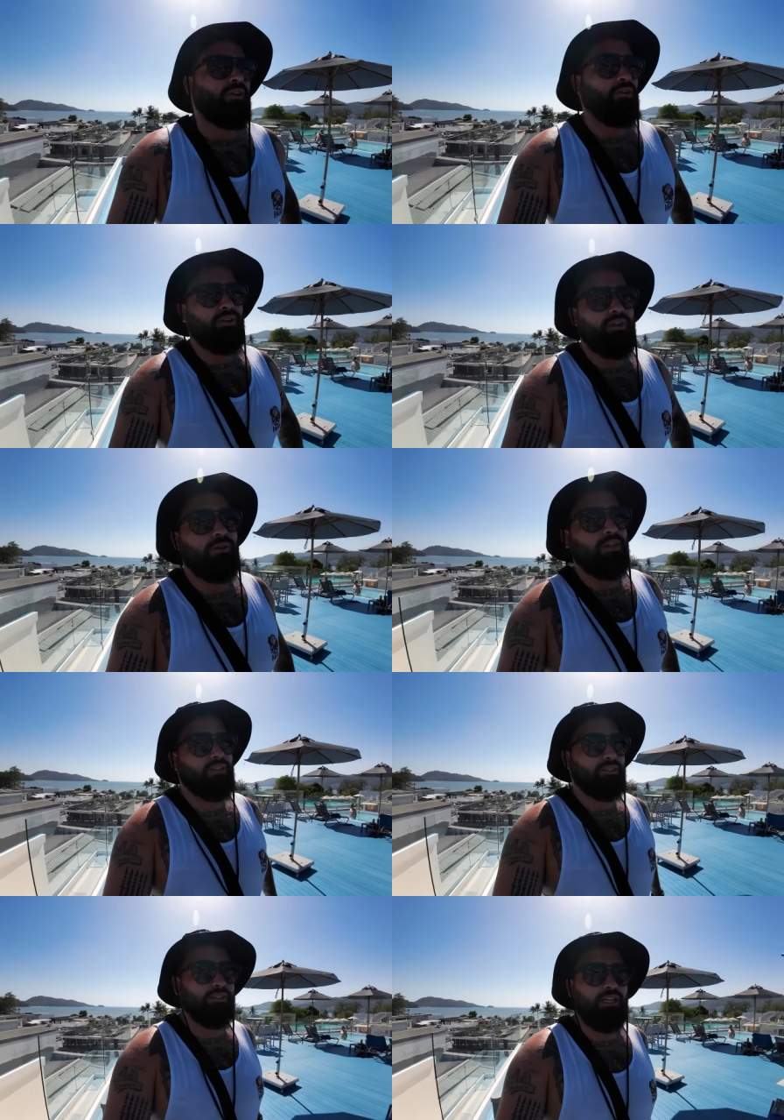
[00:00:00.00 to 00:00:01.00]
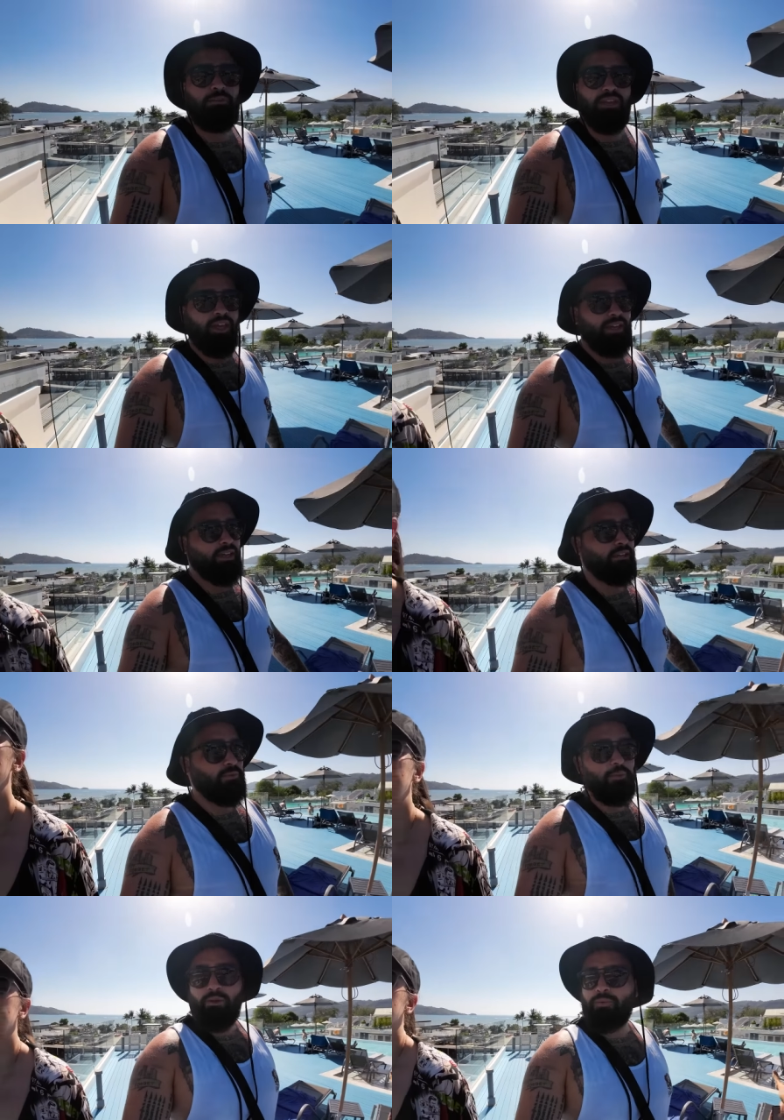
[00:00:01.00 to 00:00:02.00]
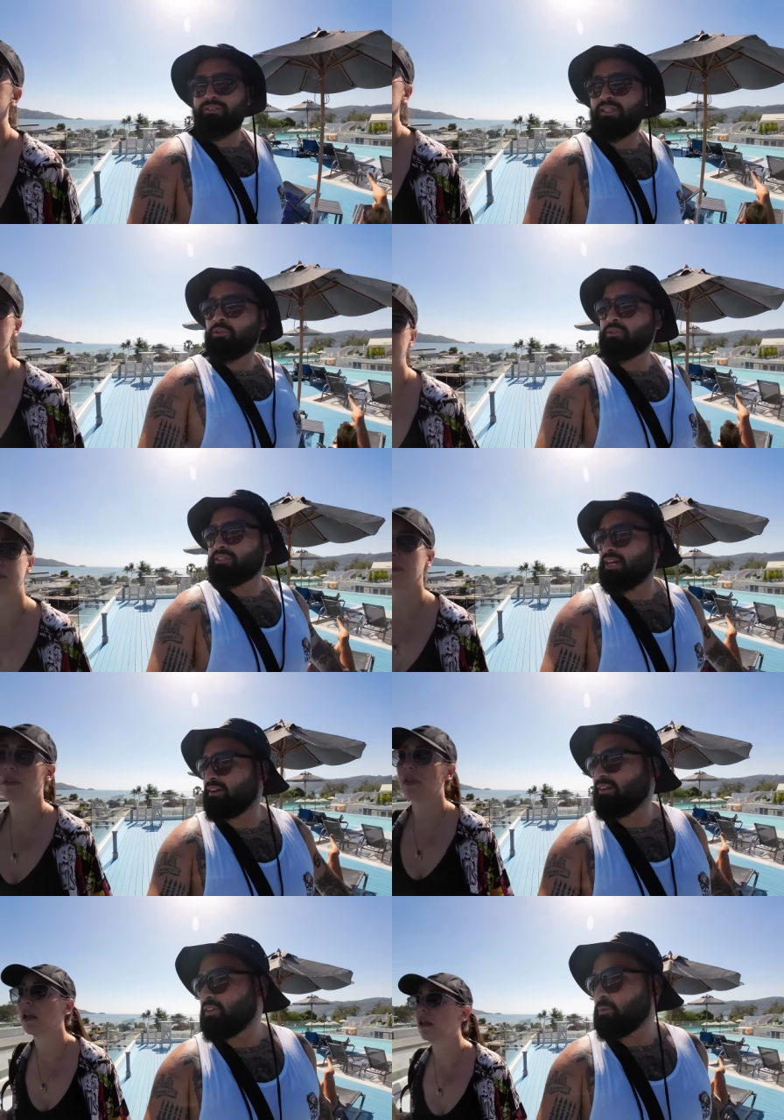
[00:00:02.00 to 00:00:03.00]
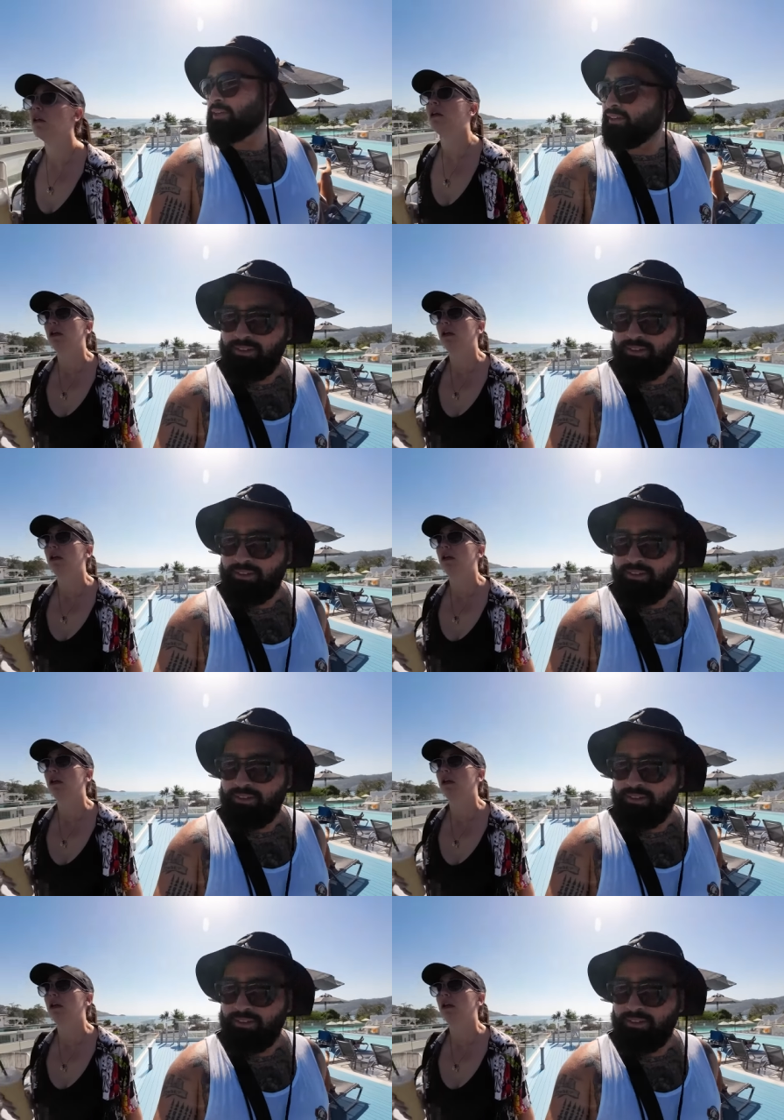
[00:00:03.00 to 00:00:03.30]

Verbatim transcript: Well, you know what? This is going to be the hangout spot once it cools down a little bit.